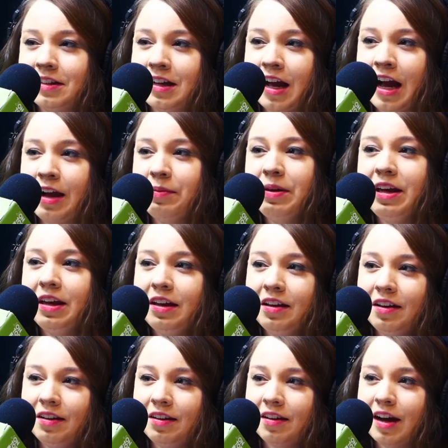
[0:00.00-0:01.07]
I
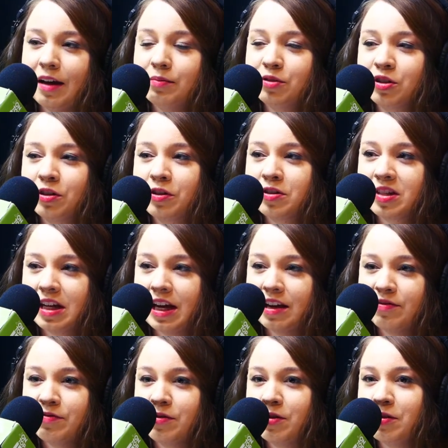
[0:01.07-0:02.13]
mean, I'm sure there's a
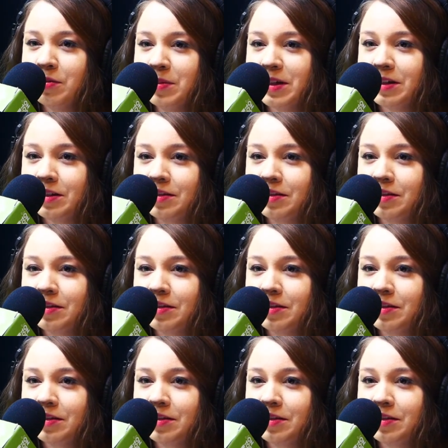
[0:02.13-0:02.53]
handful, but